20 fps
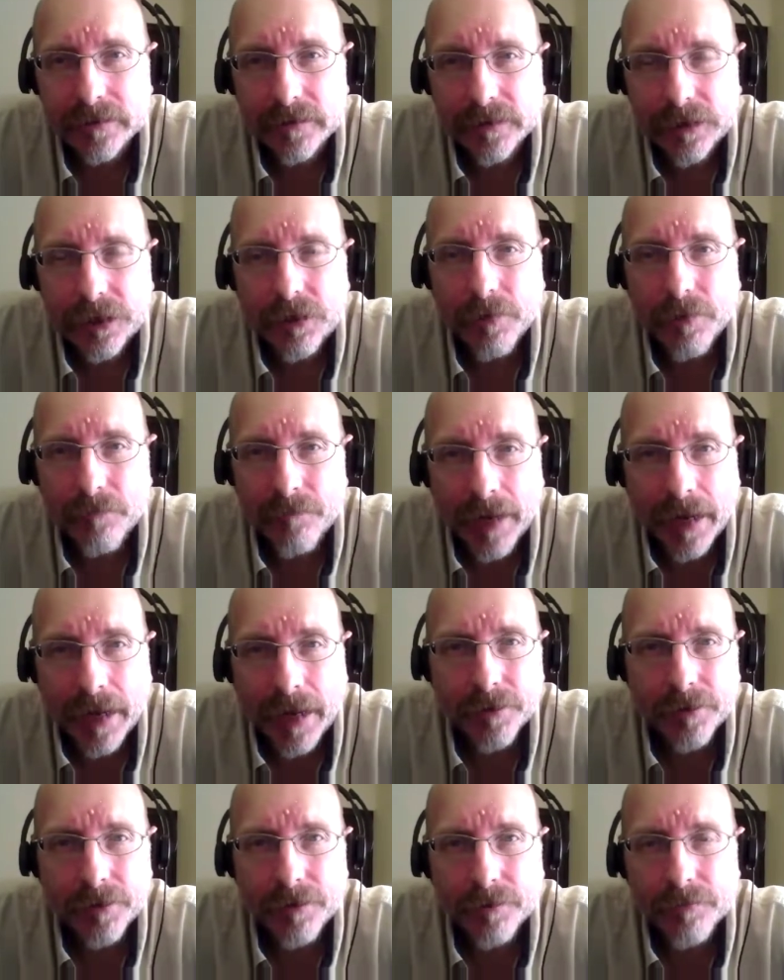you know, the
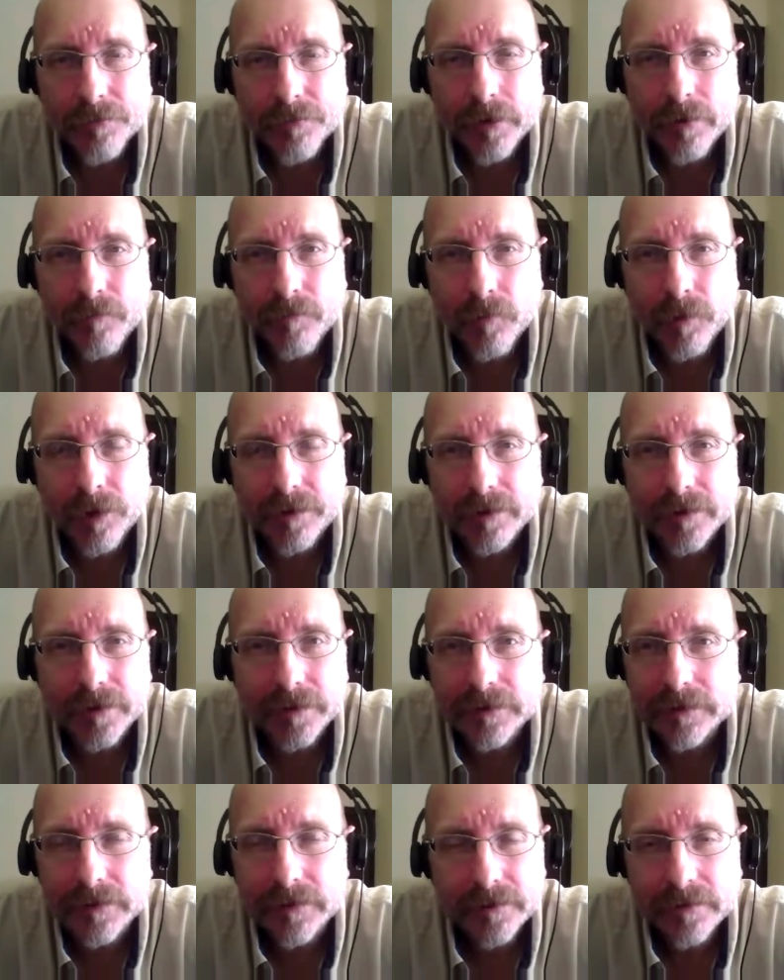value of what
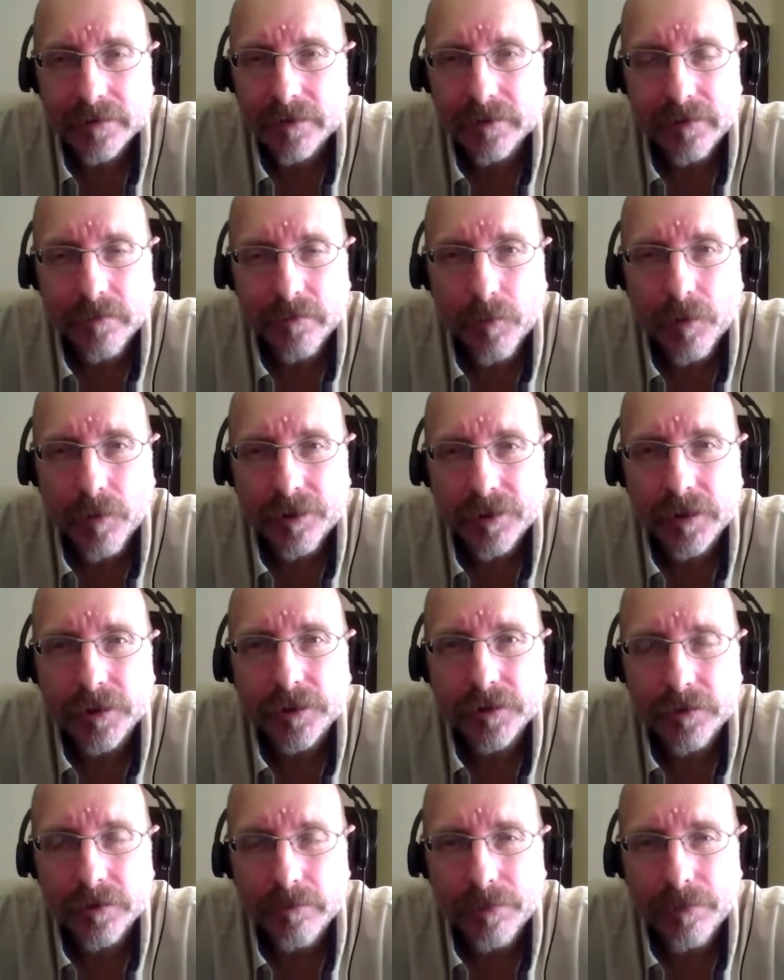this
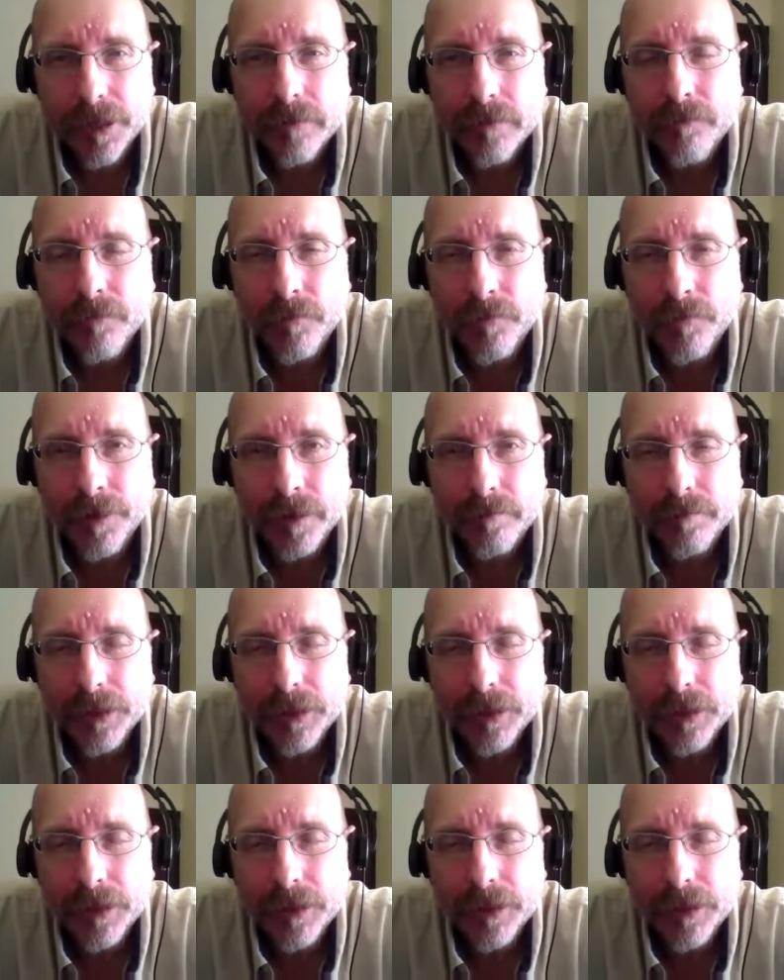could be for them.